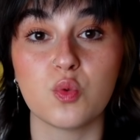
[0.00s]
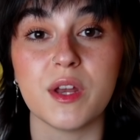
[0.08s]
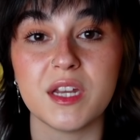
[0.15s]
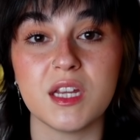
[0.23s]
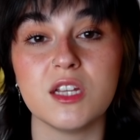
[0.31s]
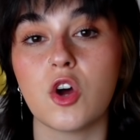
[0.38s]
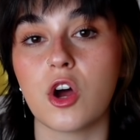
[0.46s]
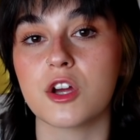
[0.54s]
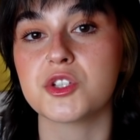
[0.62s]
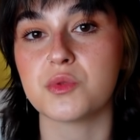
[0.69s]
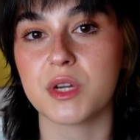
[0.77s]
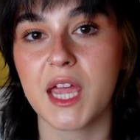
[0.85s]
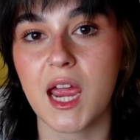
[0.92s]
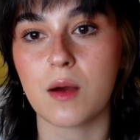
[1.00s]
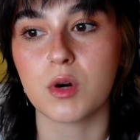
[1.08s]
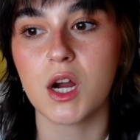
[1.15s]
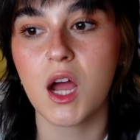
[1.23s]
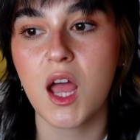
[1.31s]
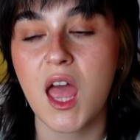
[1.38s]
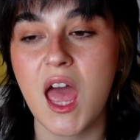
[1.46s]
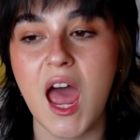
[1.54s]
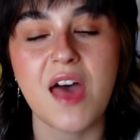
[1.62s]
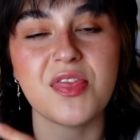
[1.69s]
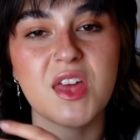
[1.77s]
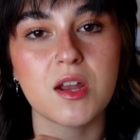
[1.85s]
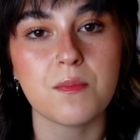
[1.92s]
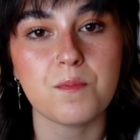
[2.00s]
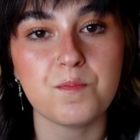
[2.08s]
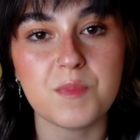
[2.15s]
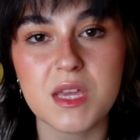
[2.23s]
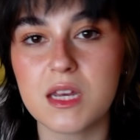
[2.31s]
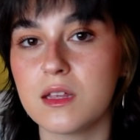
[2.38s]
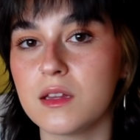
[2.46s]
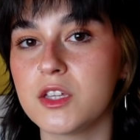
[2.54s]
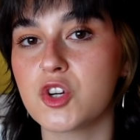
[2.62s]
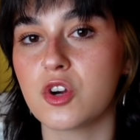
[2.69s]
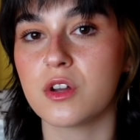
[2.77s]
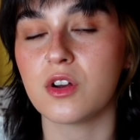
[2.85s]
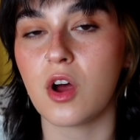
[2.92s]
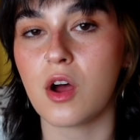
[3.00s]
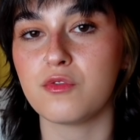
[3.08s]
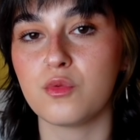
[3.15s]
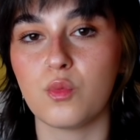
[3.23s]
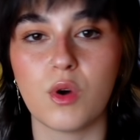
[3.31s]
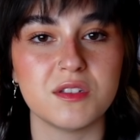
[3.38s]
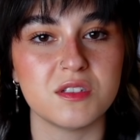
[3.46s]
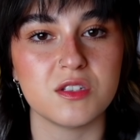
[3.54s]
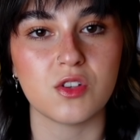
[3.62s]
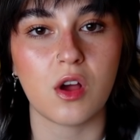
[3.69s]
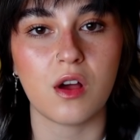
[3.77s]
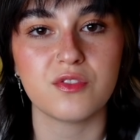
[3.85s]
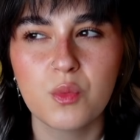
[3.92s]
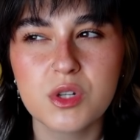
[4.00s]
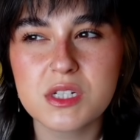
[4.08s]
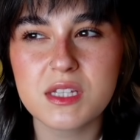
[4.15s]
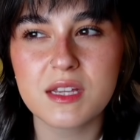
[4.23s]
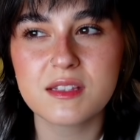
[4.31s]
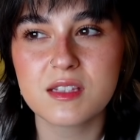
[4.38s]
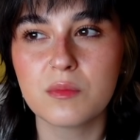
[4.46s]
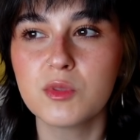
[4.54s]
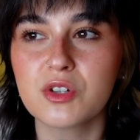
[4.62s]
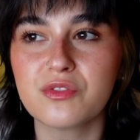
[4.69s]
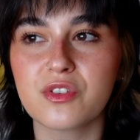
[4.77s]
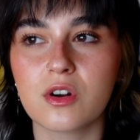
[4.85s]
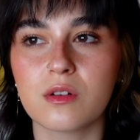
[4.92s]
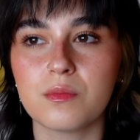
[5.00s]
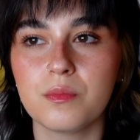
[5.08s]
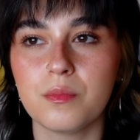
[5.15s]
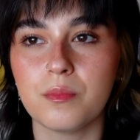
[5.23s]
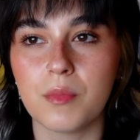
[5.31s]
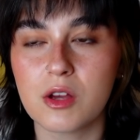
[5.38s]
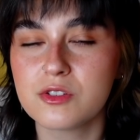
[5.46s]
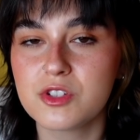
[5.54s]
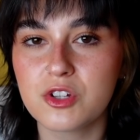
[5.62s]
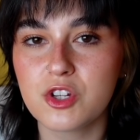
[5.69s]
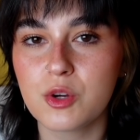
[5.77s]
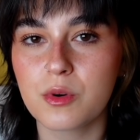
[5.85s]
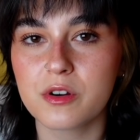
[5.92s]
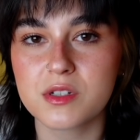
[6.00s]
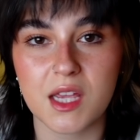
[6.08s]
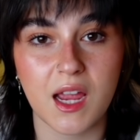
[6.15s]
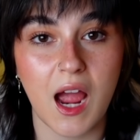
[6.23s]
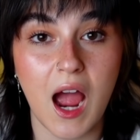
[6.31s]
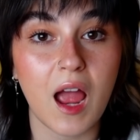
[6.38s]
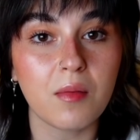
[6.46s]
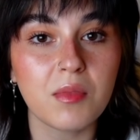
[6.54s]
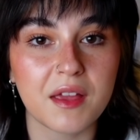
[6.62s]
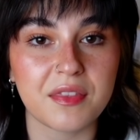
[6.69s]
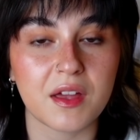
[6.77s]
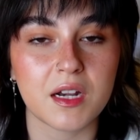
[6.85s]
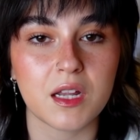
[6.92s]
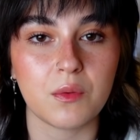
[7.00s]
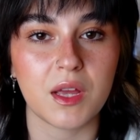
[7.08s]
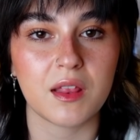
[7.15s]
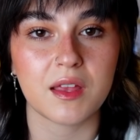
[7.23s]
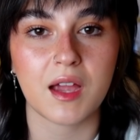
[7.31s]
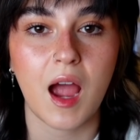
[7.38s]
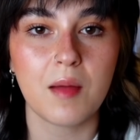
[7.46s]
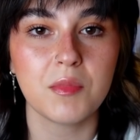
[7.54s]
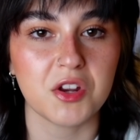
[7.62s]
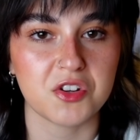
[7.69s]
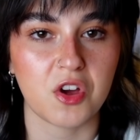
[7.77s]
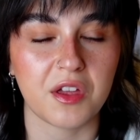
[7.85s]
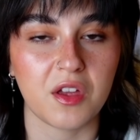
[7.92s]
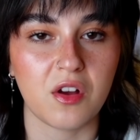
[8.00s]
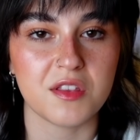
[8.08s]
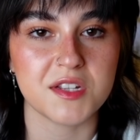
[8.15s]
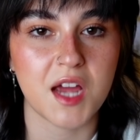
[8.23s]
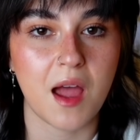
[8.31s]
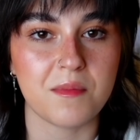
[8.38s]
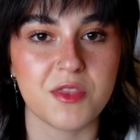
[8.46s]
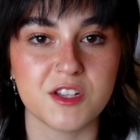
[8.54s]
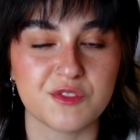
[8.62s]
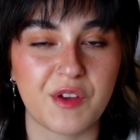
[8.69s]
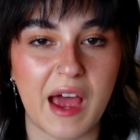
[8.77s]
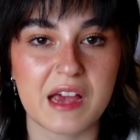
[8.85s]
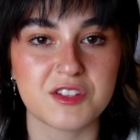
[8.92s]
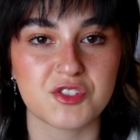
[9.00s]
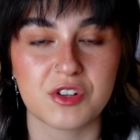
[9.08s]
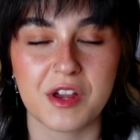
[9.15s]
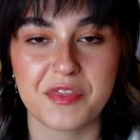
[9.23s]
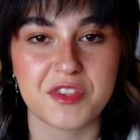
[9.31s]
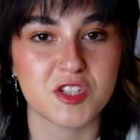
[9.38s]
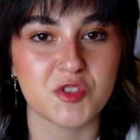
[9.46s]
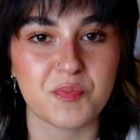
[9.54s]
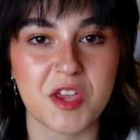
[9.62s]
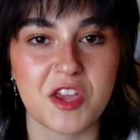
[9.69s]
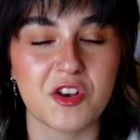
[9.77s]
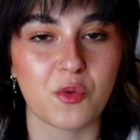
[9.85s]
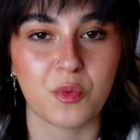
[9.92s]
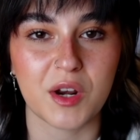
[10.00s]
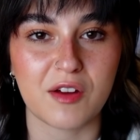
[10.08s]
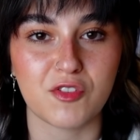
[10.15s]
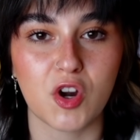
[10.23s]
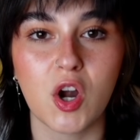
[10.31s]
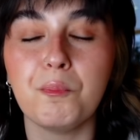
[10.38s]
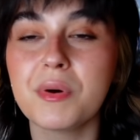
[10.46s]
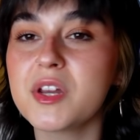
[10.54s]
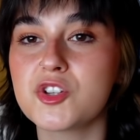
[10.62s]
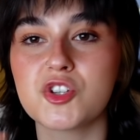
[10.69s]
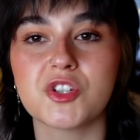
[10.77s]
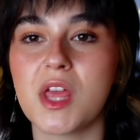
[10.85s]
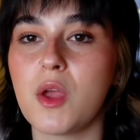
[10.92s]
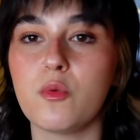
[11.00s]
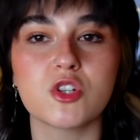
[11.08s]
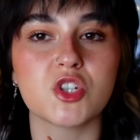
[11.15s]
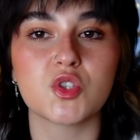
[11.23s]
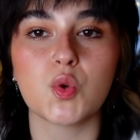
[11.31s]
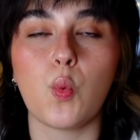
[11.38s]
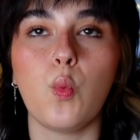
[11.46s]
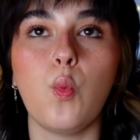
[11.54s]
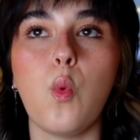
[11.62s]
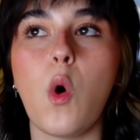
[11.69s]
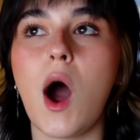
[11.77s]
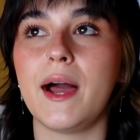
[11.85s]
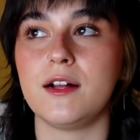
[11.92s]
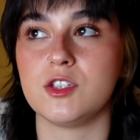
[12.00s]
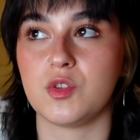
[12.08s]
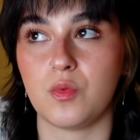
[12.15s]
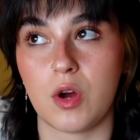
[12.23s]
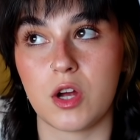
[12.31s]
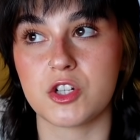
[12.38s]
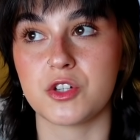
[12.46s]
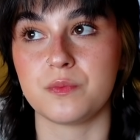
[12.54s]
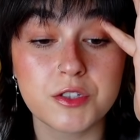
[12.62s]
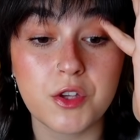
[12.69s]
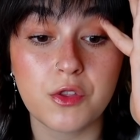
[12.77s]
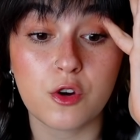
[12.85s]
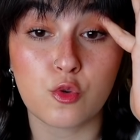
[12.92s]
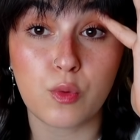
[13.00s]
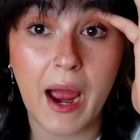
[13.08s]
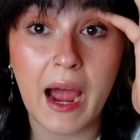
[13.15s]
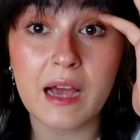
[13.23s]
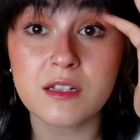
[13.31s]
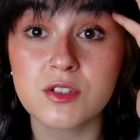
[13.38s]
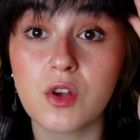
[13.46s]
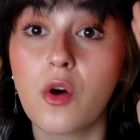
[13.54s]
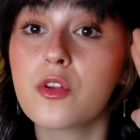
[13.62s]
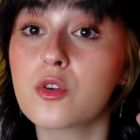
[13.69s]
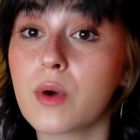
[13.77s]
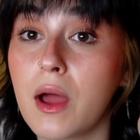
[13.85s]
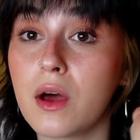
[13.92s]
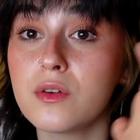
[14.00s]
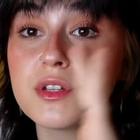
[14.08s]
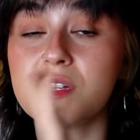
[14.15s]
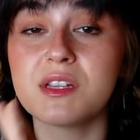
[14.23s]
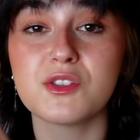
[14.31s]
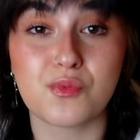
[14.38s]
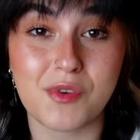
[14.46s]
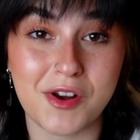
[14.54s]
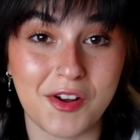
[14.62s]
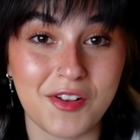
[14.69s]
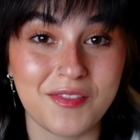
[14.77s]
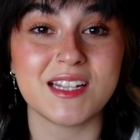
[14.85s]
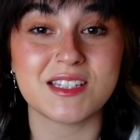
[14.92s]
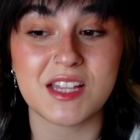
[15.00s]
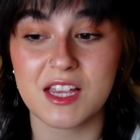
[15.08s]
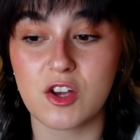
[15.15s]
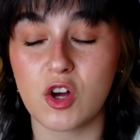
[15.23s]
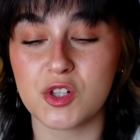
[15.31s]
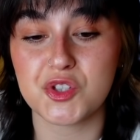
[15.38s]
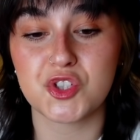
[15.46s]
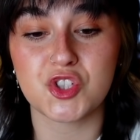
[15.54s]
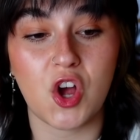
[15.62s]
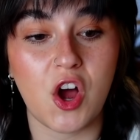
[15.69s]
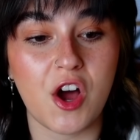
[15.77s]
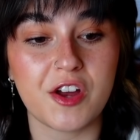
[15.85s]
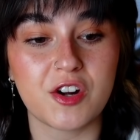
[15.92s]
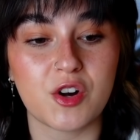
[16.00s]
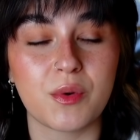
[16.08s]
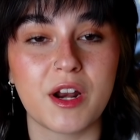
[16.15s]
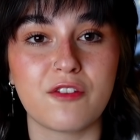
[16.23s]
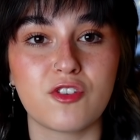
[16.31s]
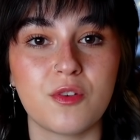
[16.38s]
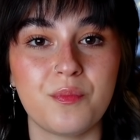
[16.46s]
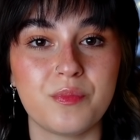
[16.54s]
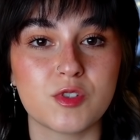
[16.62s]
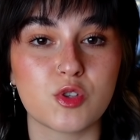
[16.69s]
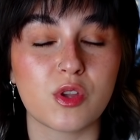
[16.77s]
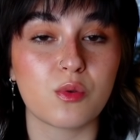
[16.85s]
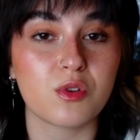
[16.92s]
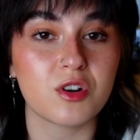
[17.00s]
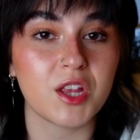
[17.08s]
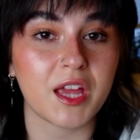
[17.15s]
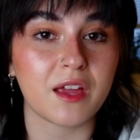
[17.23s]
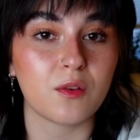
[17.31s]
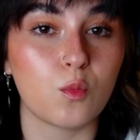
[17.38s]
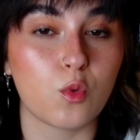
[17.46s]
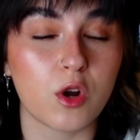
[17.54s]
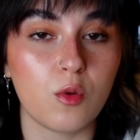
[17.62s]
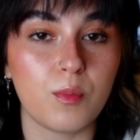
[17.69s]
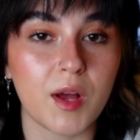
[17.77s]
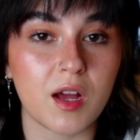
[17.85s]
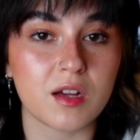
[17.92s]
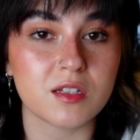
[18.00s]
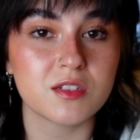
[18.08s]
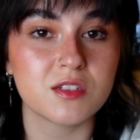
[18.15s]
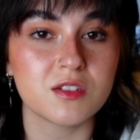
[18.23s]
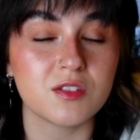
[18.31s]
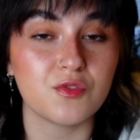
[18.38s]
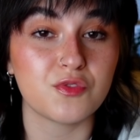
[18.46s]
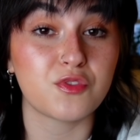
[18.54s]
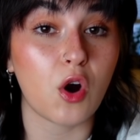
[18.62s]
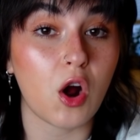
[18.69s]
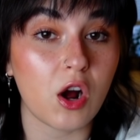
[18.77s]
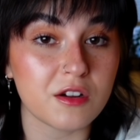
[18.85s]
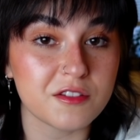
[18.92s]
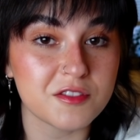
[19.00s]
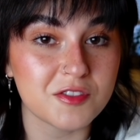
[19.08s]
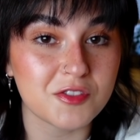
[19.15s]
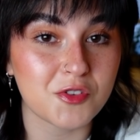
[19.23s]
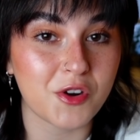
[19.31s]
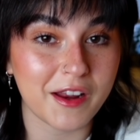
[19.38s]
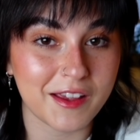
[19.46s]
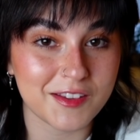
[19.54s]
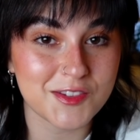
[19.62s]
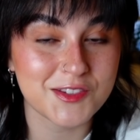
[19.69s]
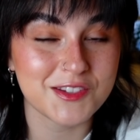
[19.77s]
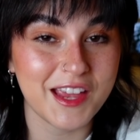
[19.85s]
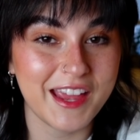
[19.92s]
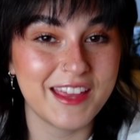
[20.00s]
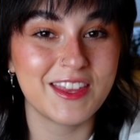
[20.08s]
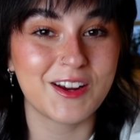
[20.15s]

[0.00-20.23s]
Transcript: when he talks to a camera and then immediately turn it off once it's off, which is like similar for most YouTubers. Like I'm like that anyway. Like I'm not talking all the time this fast or at this speed or whatever, but it's just, it was just wild to watch. Also the grass on the ground is real. It's like called sod or whatever. So there were like real bugs frogs, crickets in